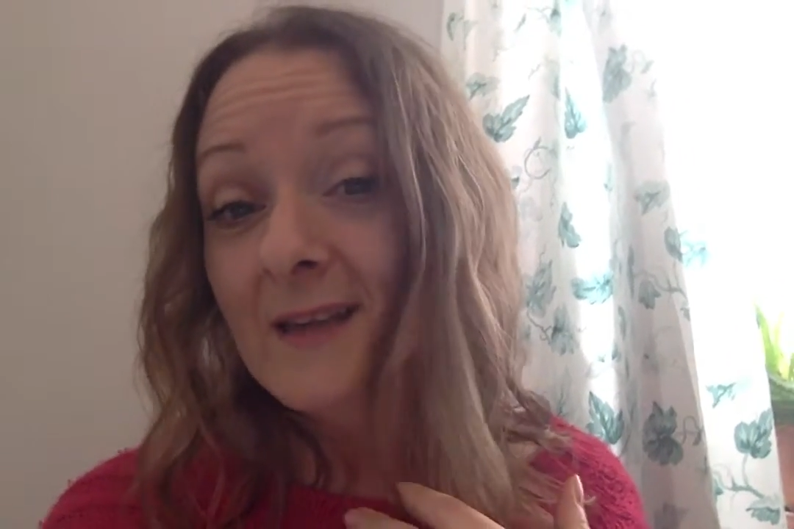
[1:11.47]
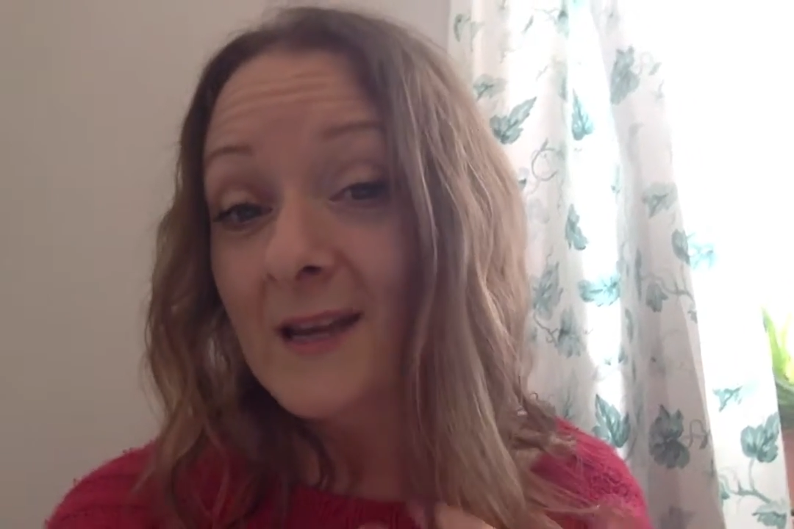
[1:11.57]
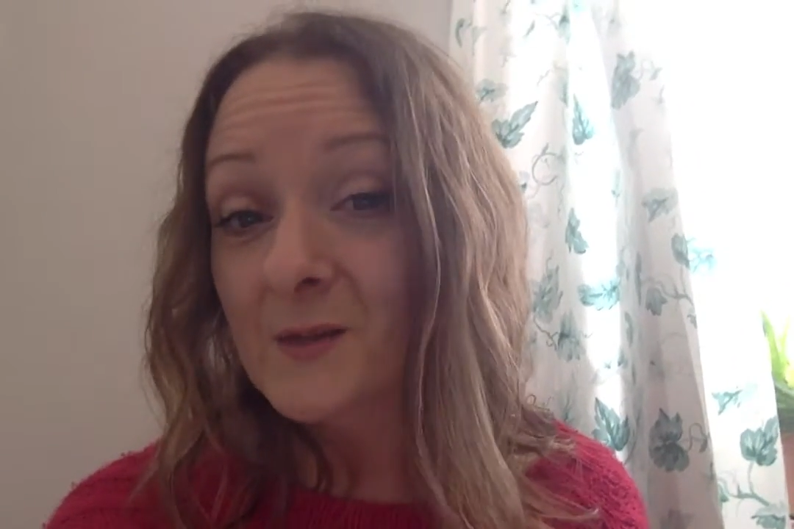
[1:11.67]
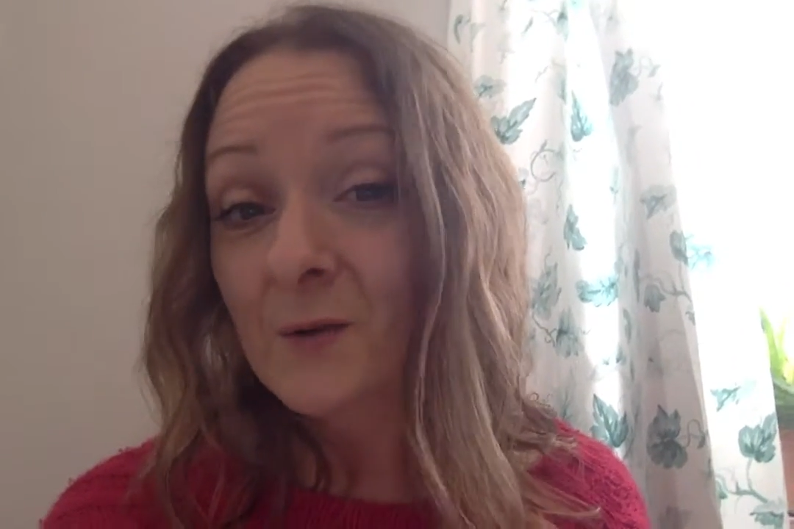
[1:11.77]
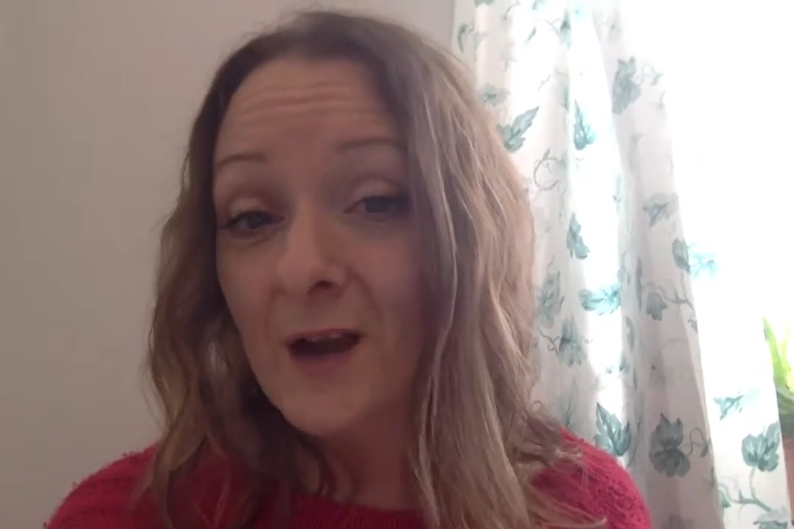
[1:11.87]

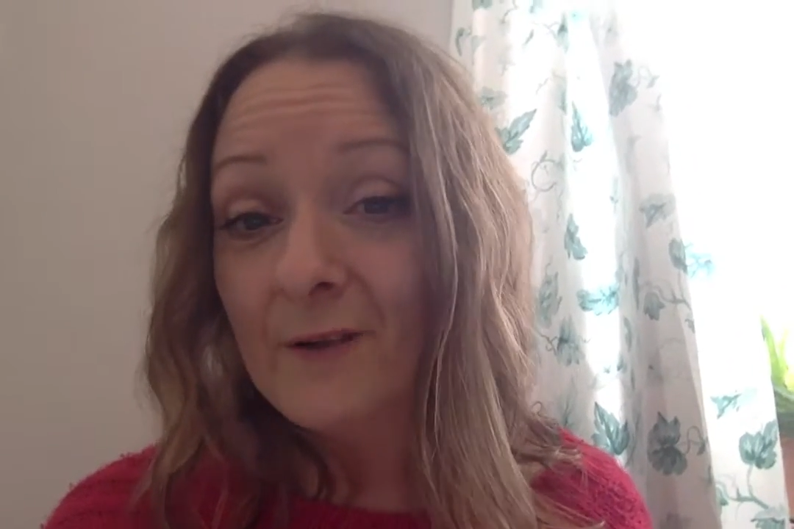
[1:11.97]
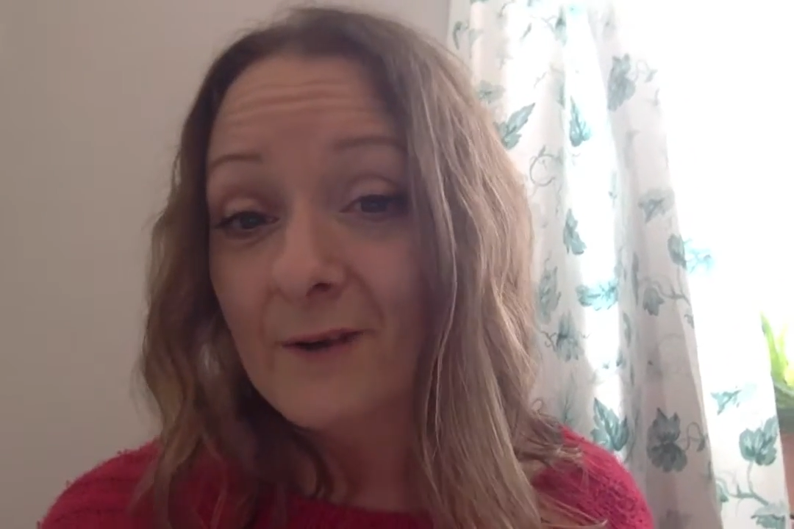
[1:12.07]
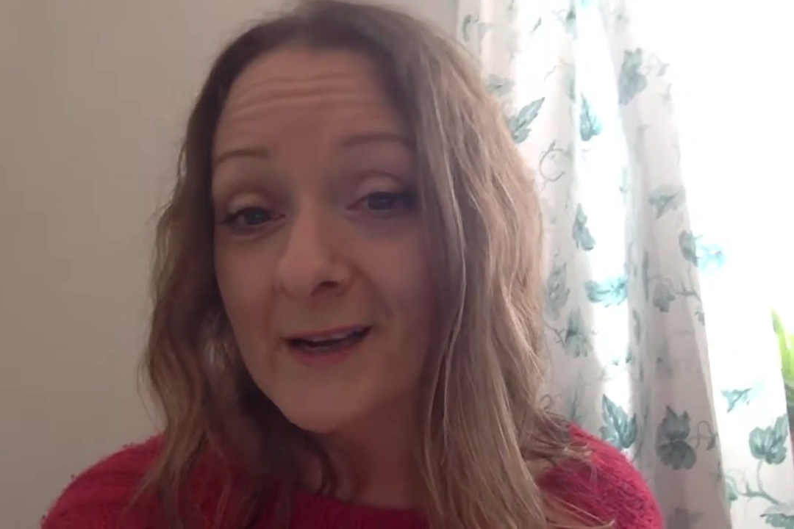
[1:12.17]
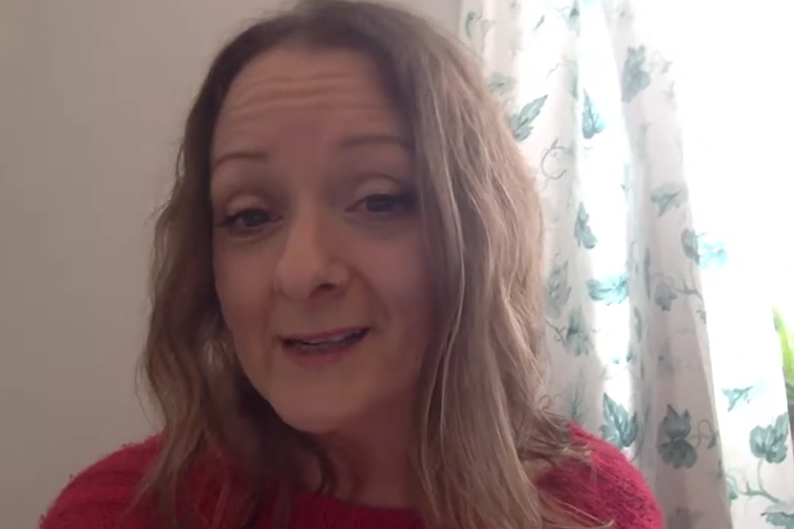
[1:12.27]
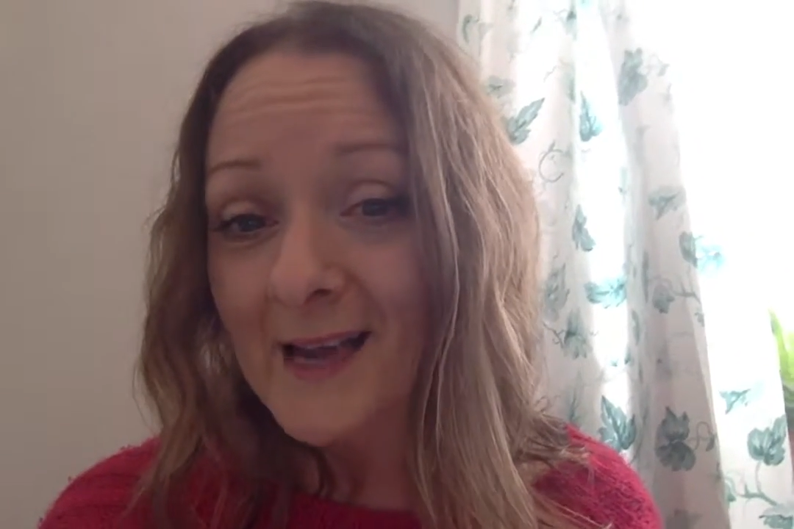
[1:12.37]
that's what I
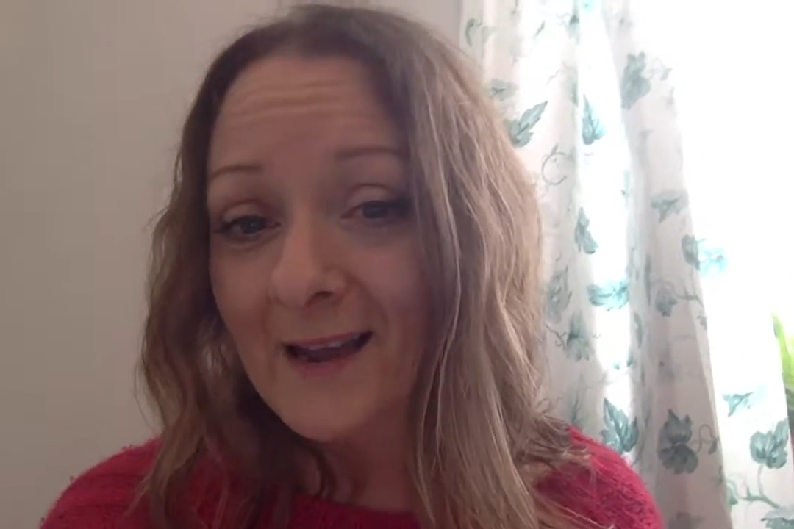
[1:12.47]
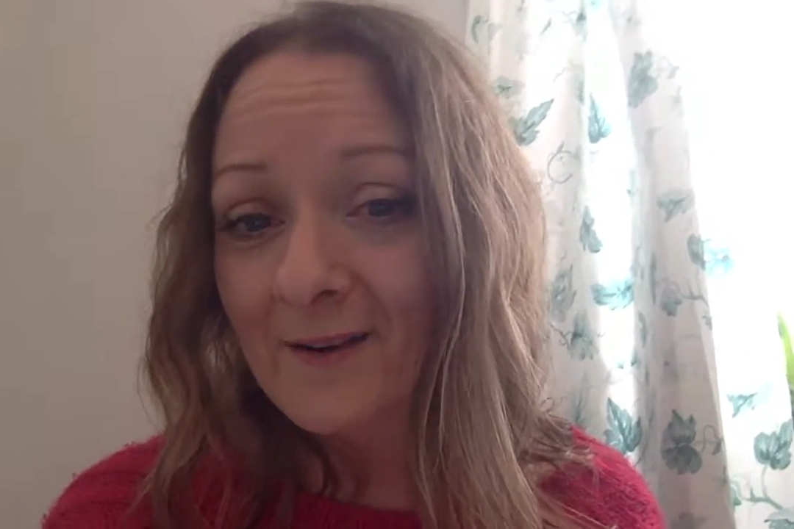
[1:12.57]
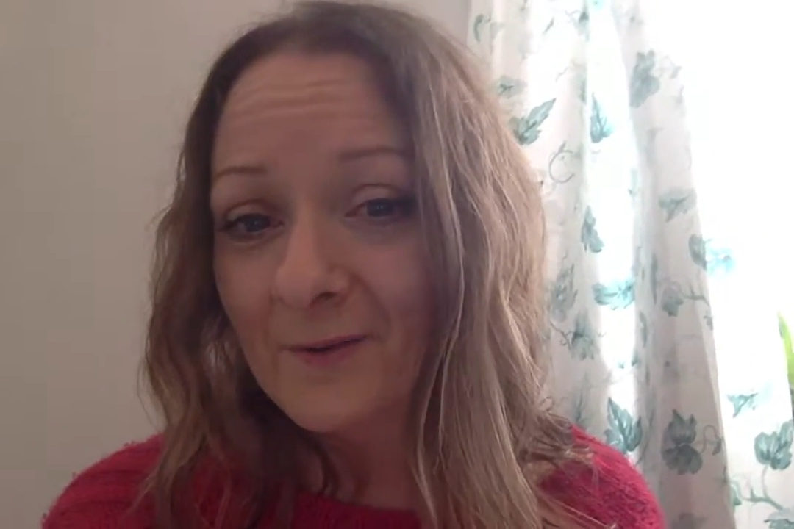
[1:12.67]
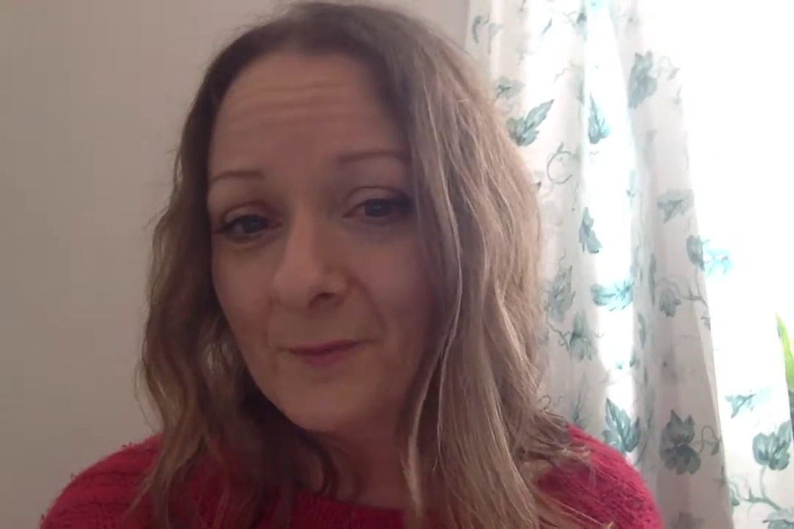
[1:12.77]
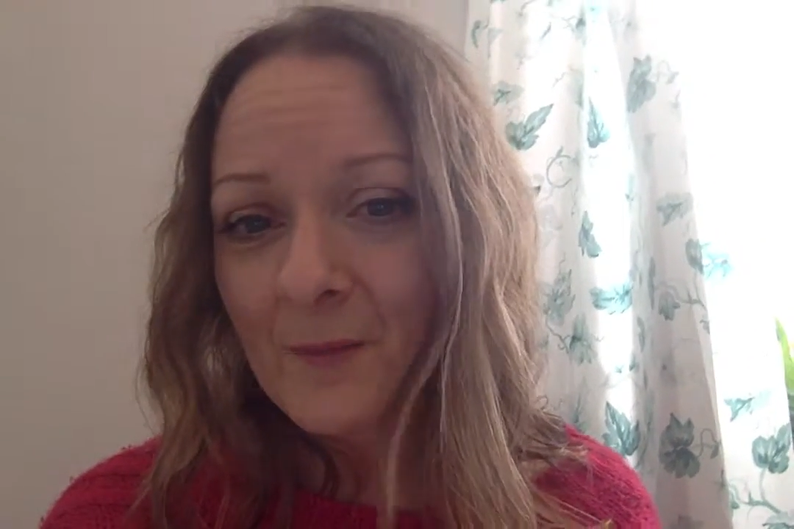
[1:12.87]
write now.